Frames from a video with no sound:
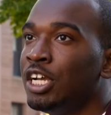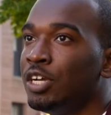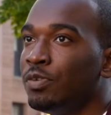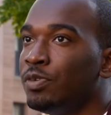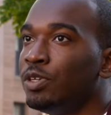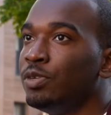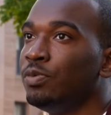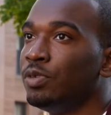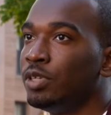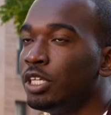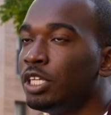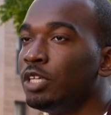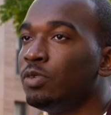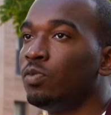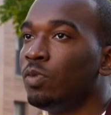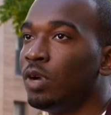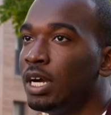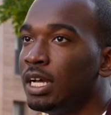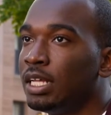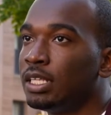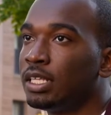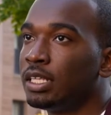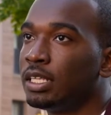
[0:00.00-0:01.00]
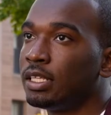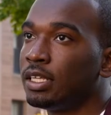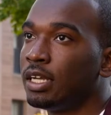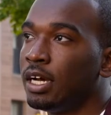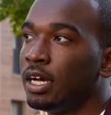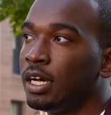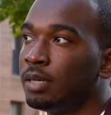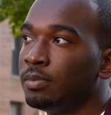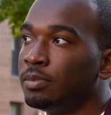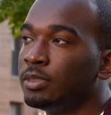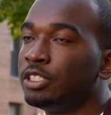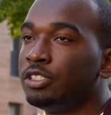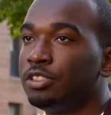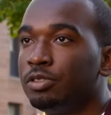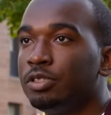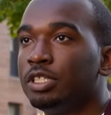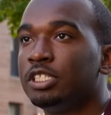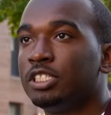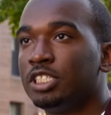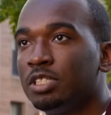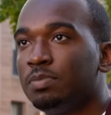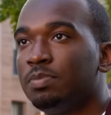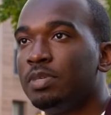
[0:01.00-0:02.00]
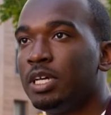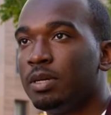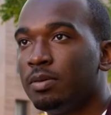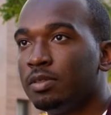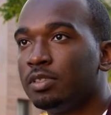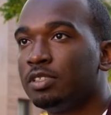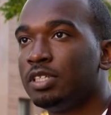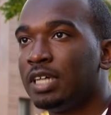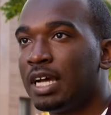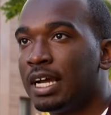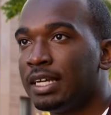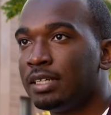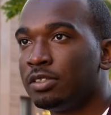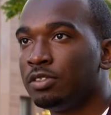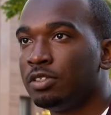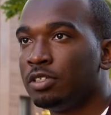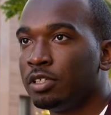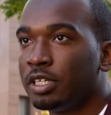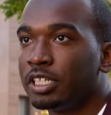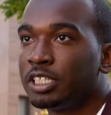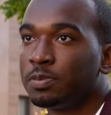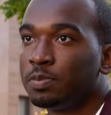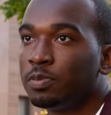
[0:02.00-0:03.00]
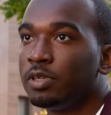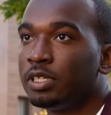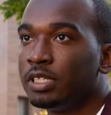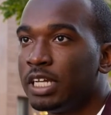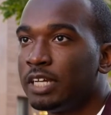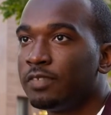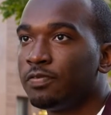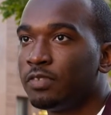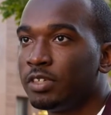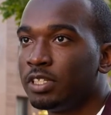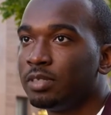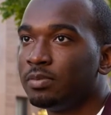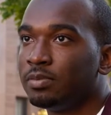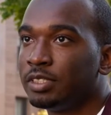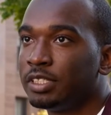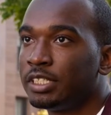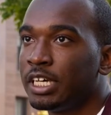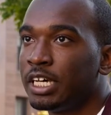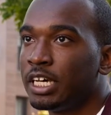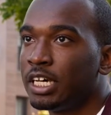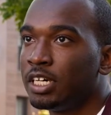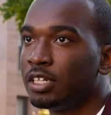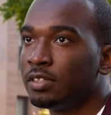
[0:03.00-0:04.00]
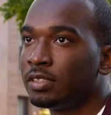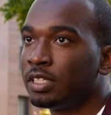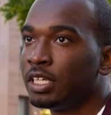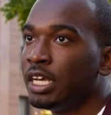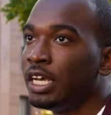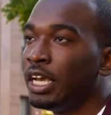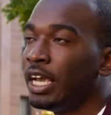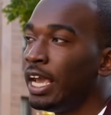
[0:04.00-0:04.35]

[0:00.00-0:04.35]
We really want the students to be able to, explore that for themselves.